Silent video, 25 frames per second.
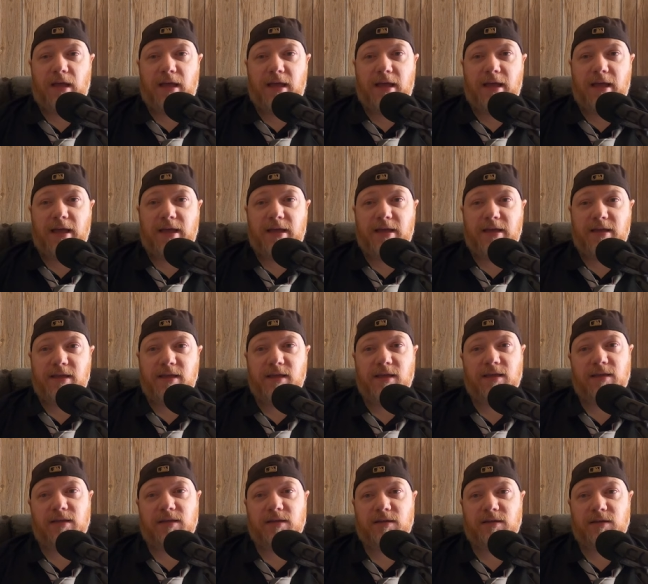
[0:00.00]

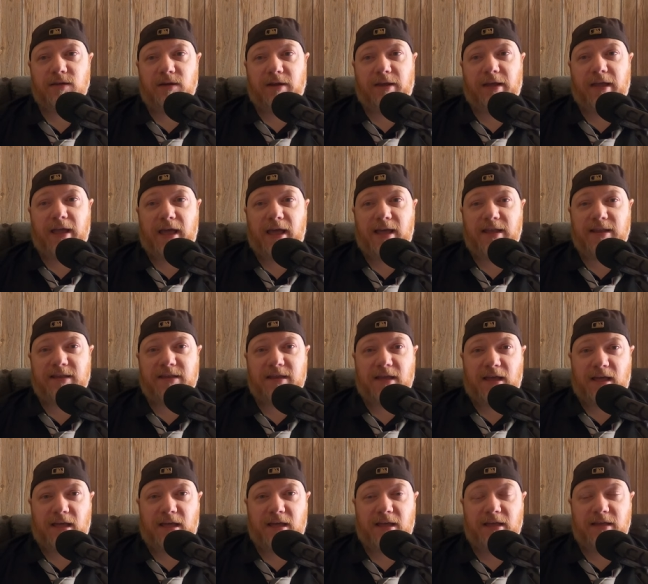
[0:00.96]
A. Her cat
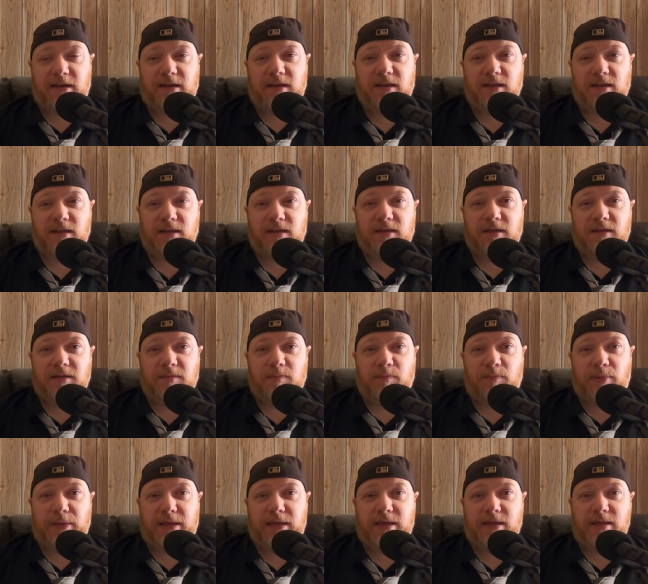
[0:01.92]
died.
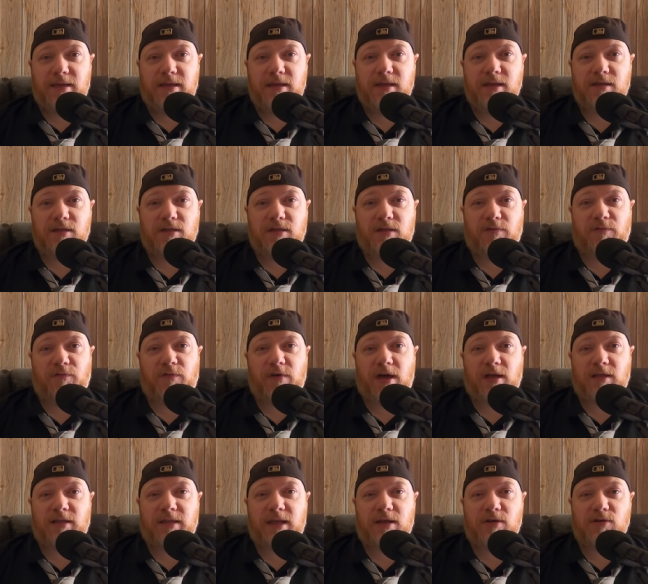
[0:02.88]
B. She
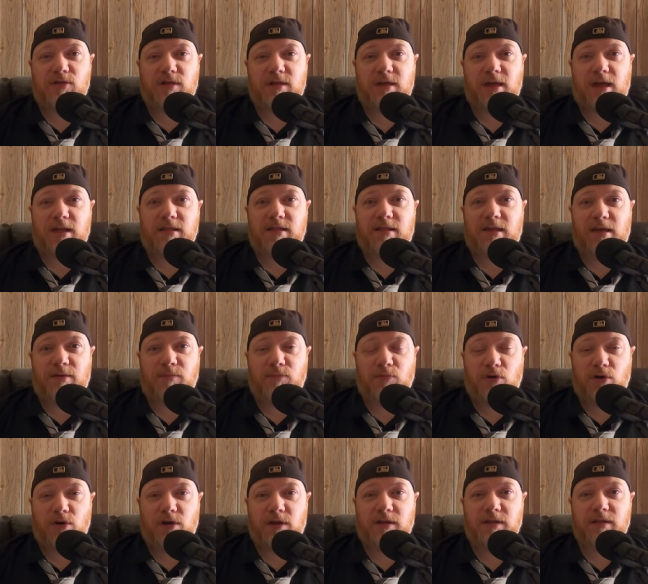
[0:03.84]
found out she has
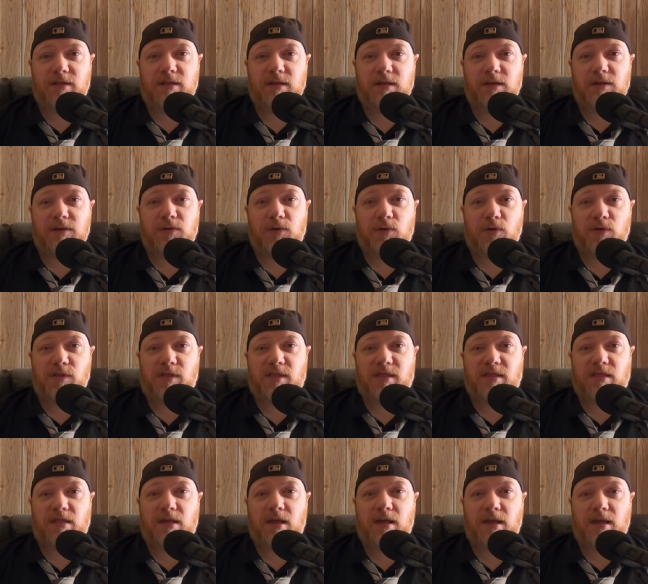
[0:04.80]
hemorrhoids. Or
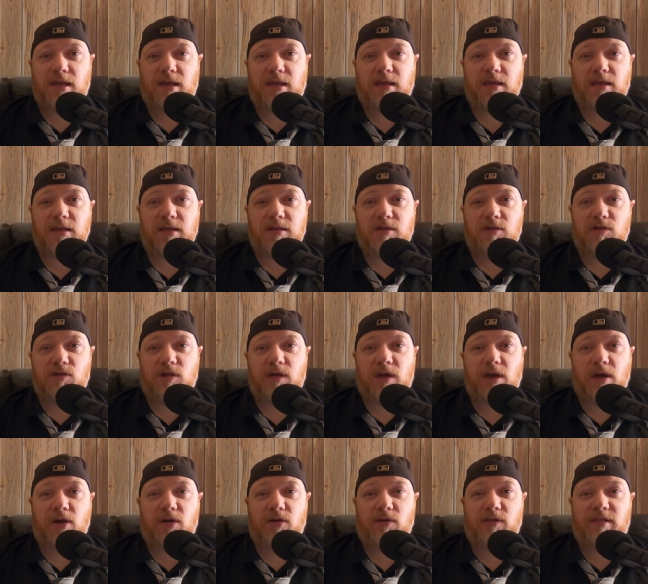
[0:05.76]
C.
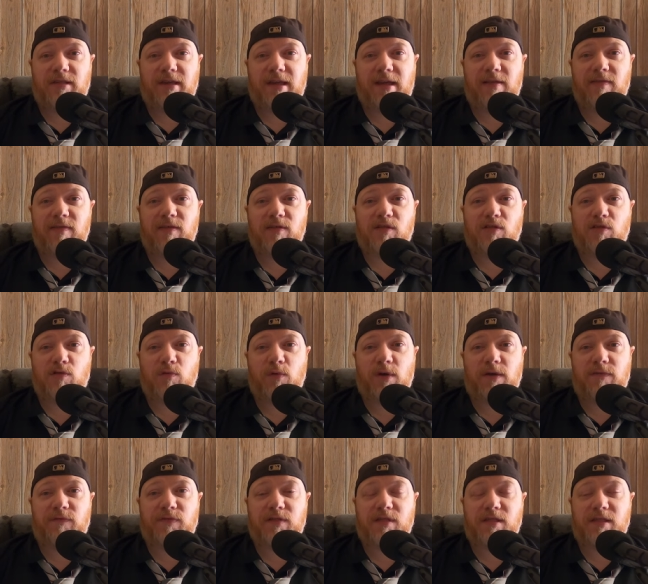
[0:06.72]
She heard Taylor
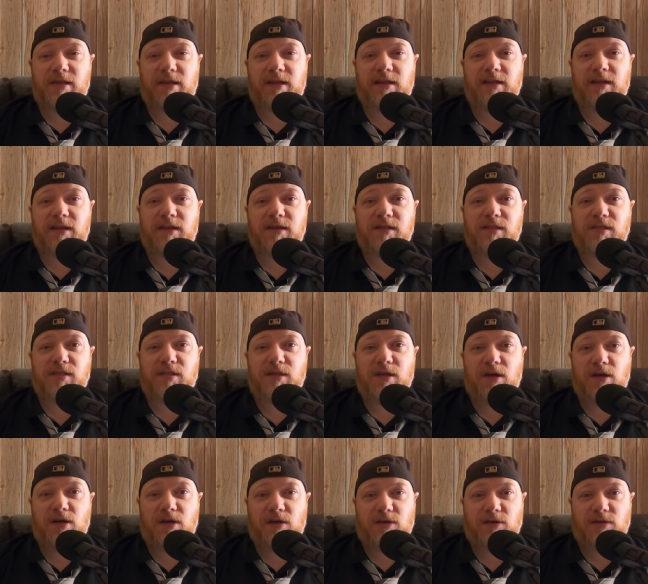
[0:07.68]
Swift singing a
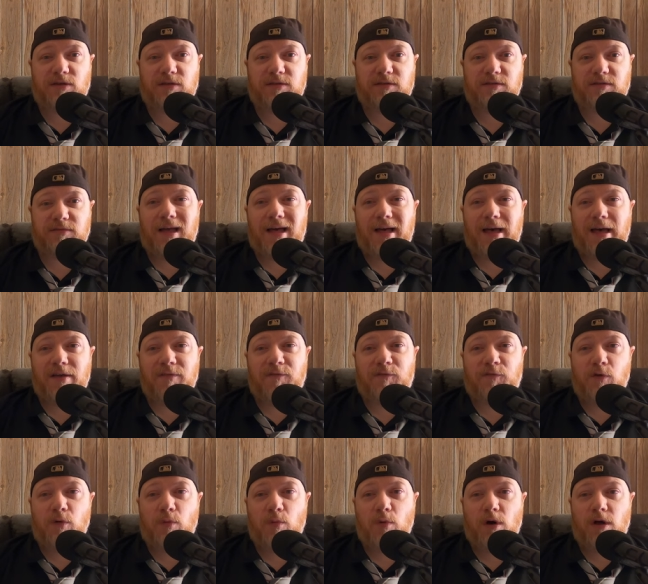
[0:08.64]
song. I,
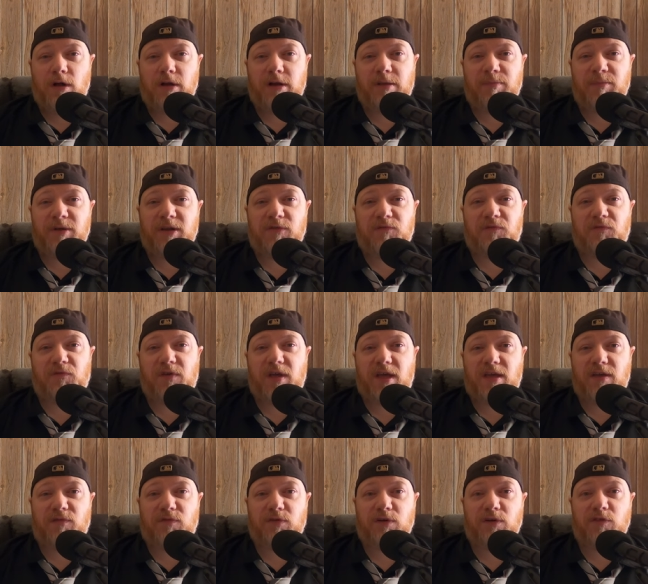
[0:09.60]
for one, am in
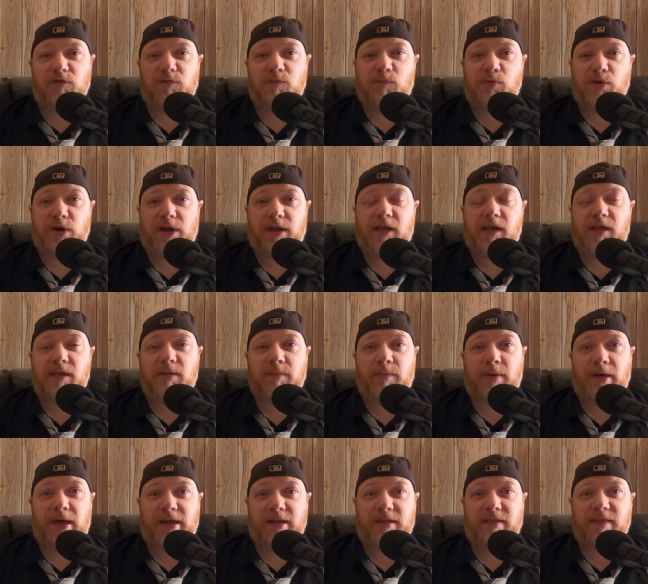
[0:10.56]
favor of bringing
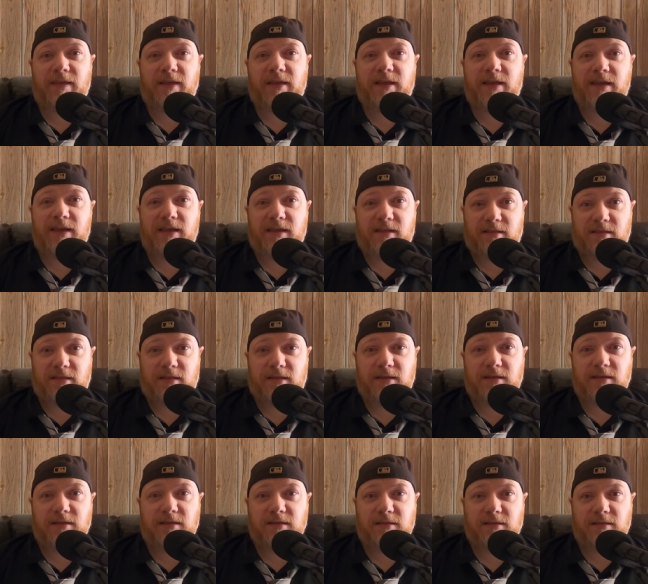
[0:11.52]
back the
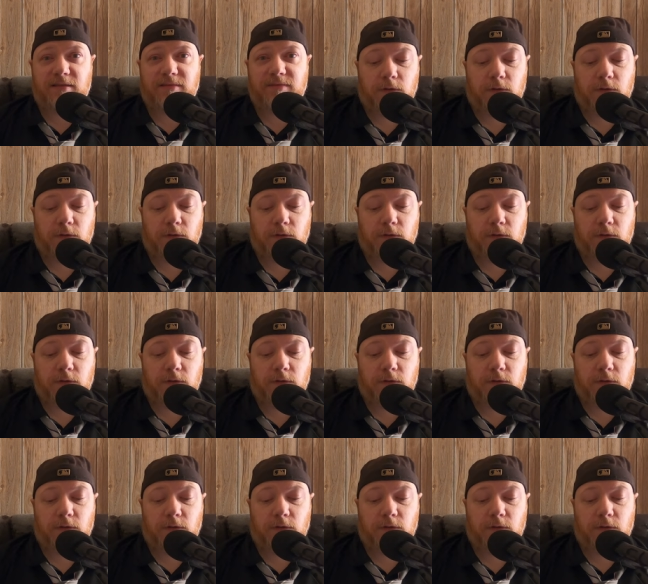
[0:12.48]
guillotine.